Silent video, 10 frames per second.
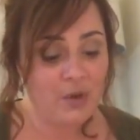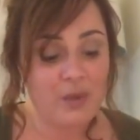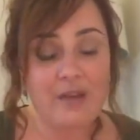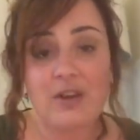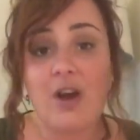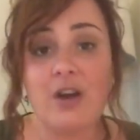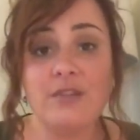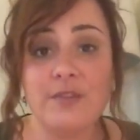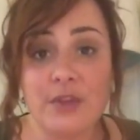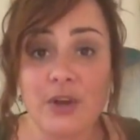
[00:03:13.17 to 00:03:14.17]
We have a
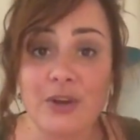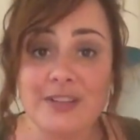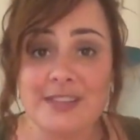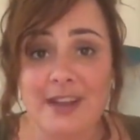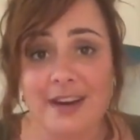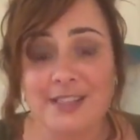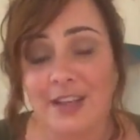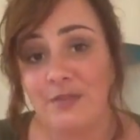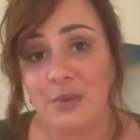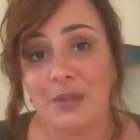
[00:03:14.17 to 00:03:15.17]
card for the current status
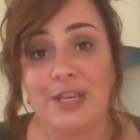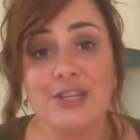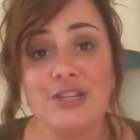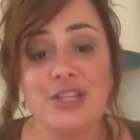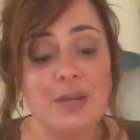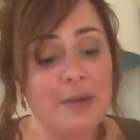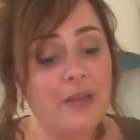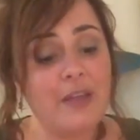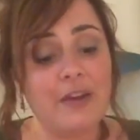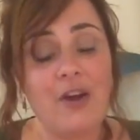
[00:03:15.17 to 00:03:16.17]
of the relationship,
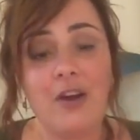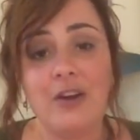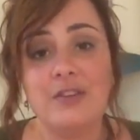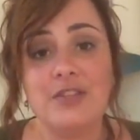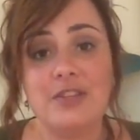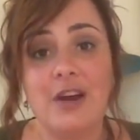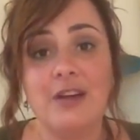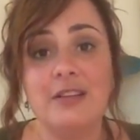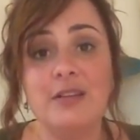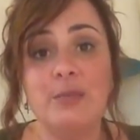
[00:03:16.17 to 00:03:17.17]
and then a card to
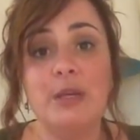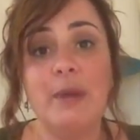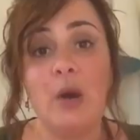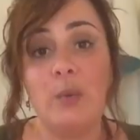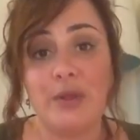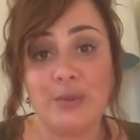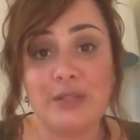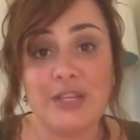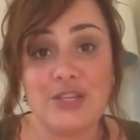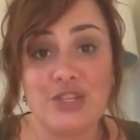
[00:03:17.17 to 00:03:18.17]
talk a little bit about where the
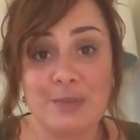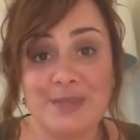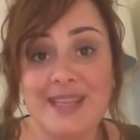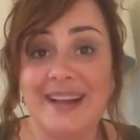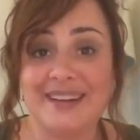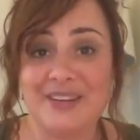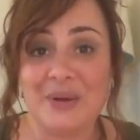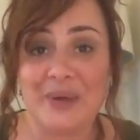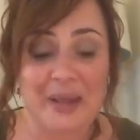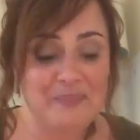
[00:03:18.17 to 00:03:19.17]
relationship is headed,
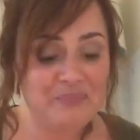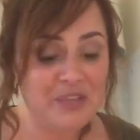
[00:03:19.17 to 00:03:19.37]
okay?